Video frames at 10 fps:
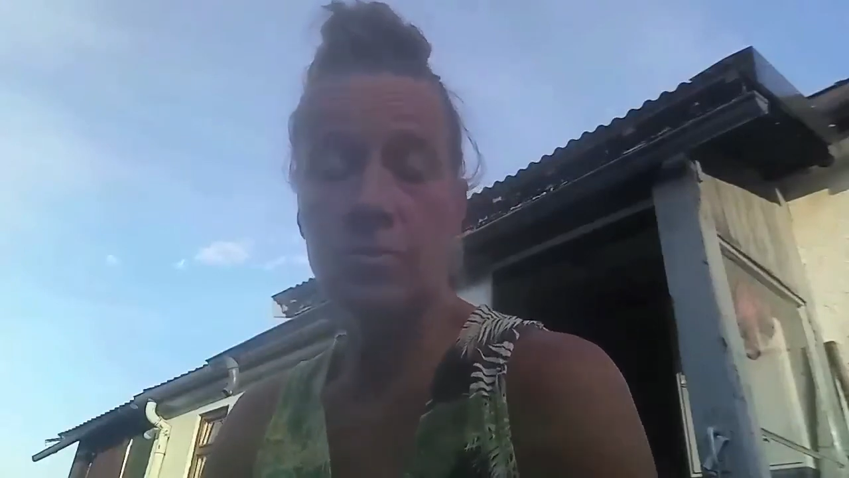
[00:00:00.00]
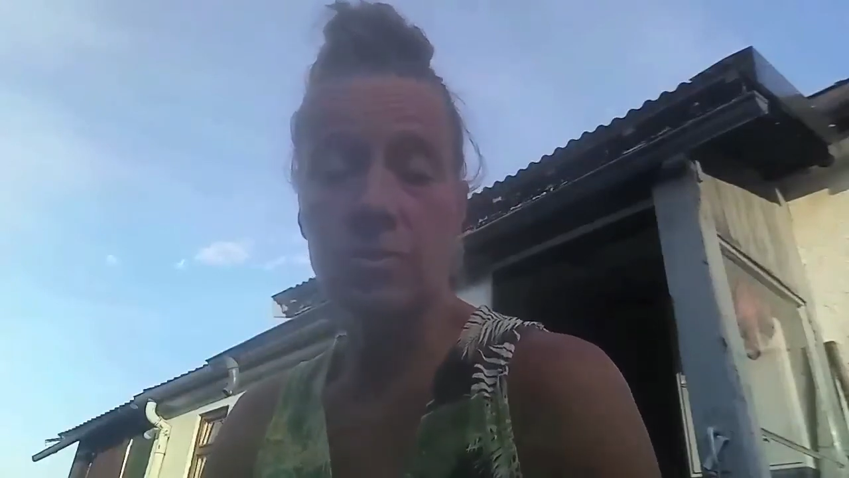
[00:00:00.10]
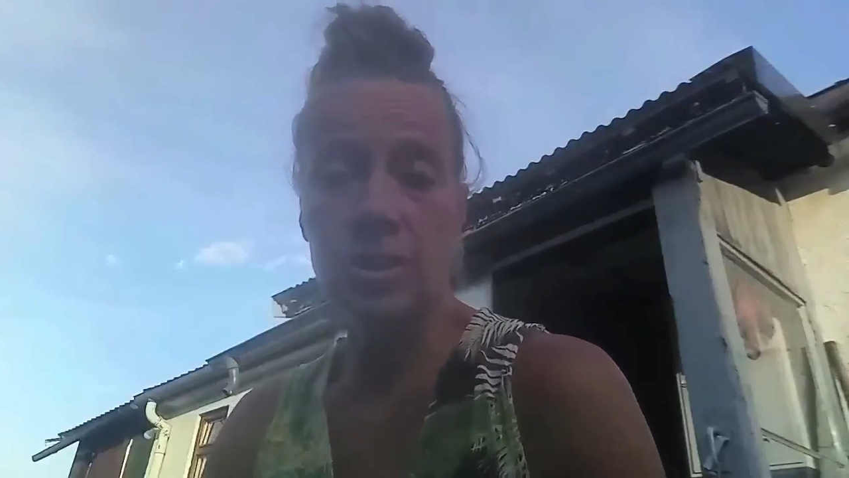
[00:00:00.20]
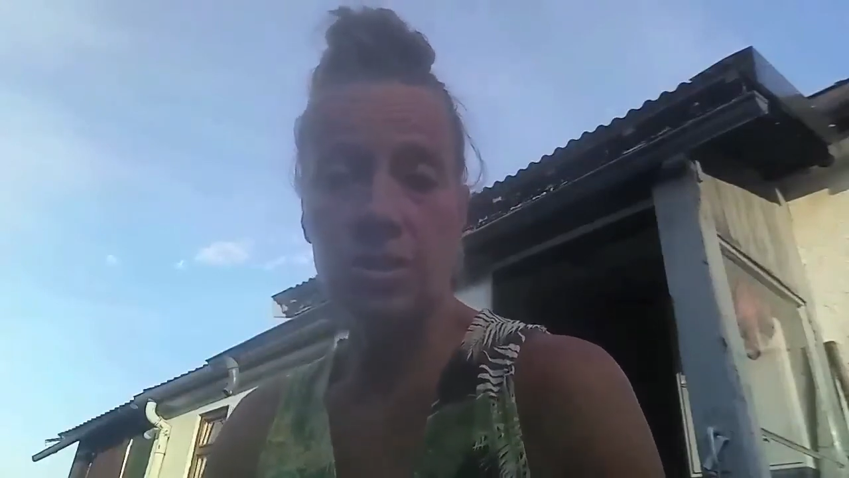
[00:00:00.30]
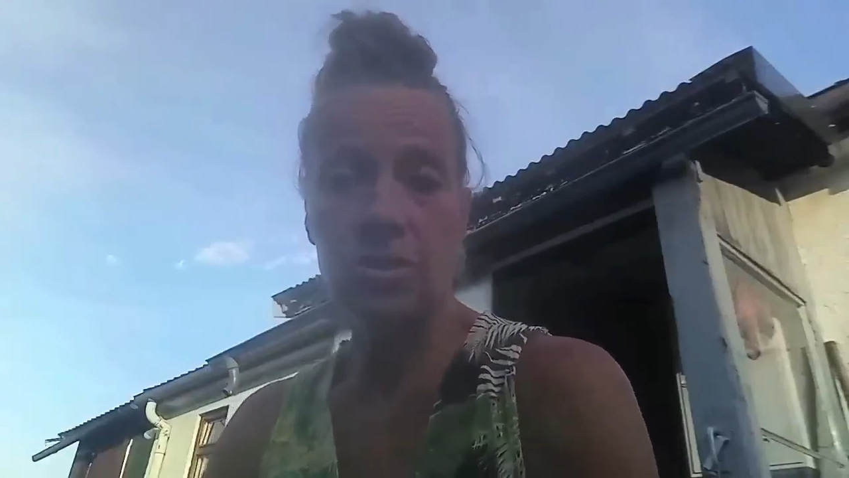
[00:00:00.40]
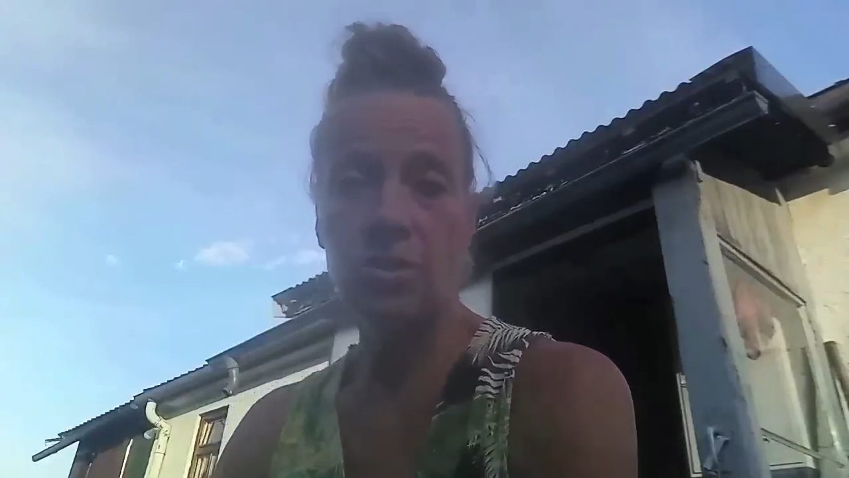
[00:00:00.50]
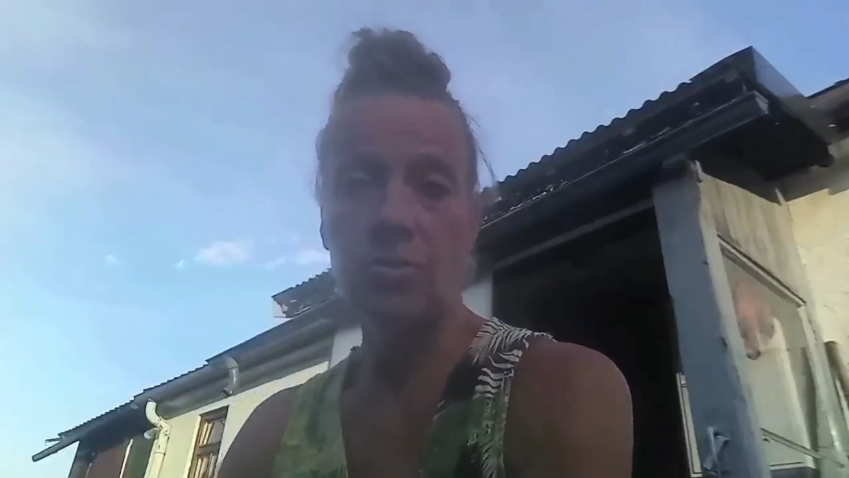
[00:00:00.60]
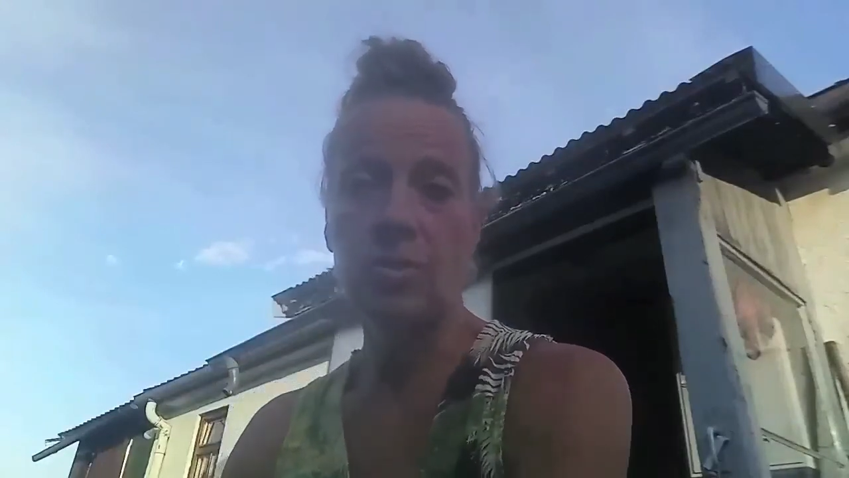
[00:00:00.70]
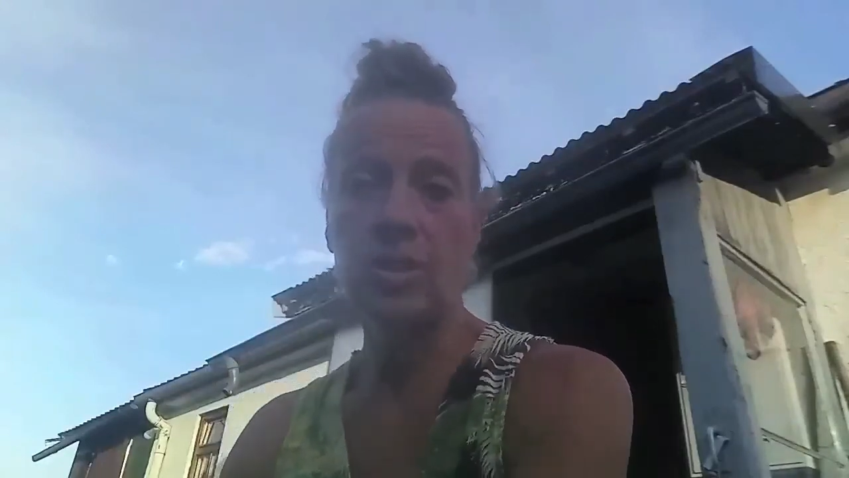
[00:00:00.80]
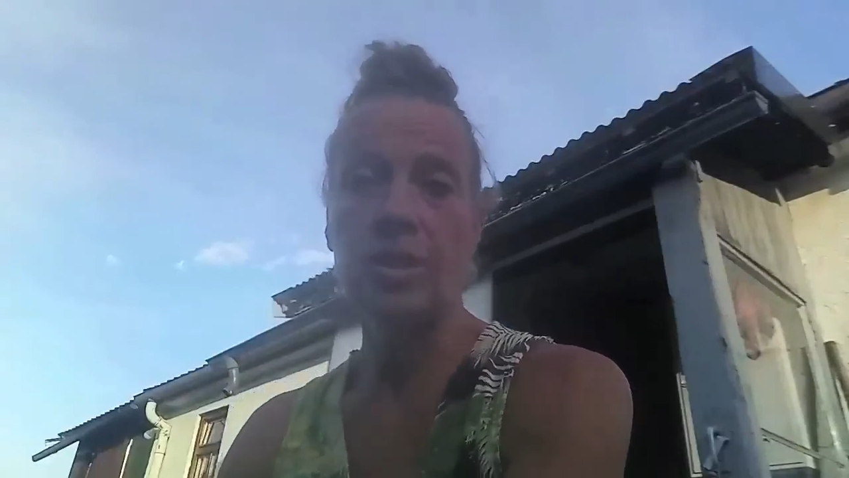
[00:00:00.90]
for such a
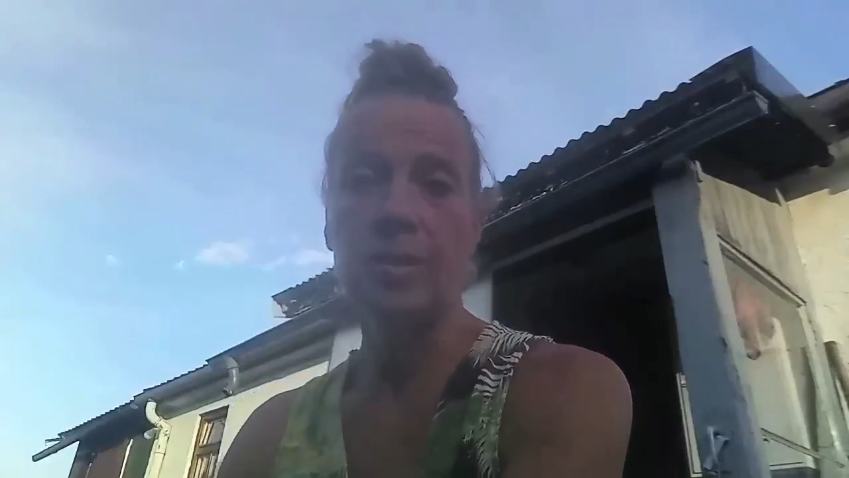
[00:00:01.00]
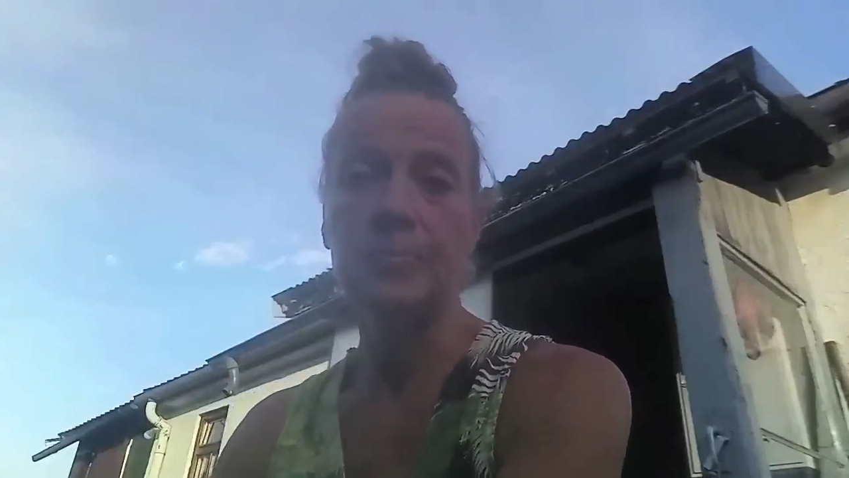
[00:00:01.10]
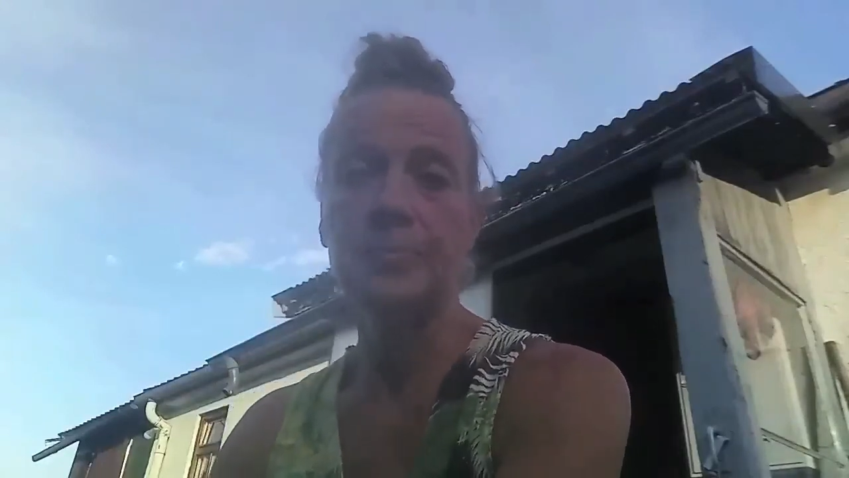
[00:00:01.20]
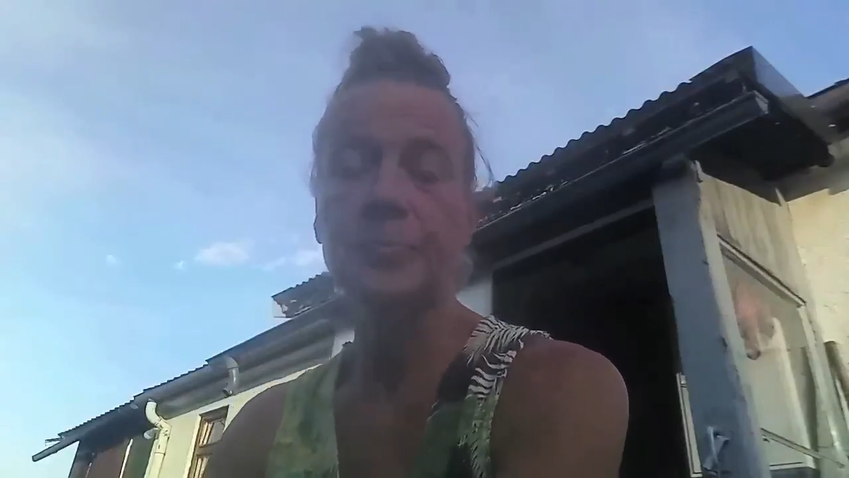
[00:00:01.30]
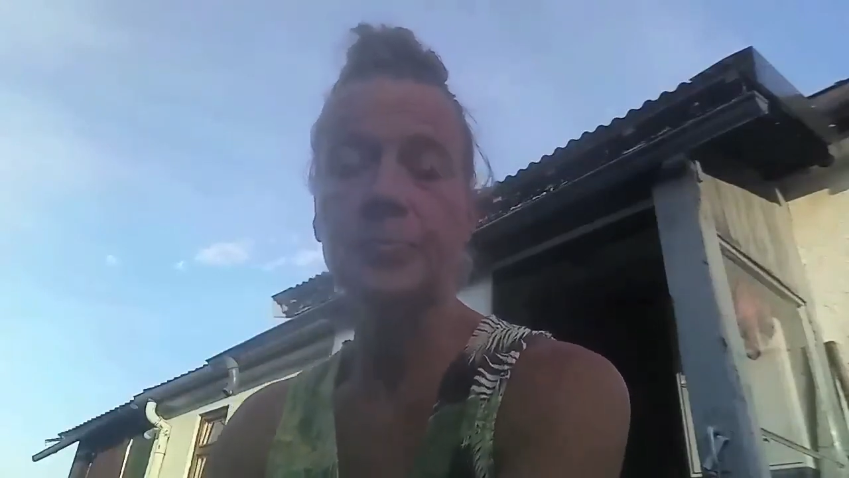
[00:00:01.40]
long time.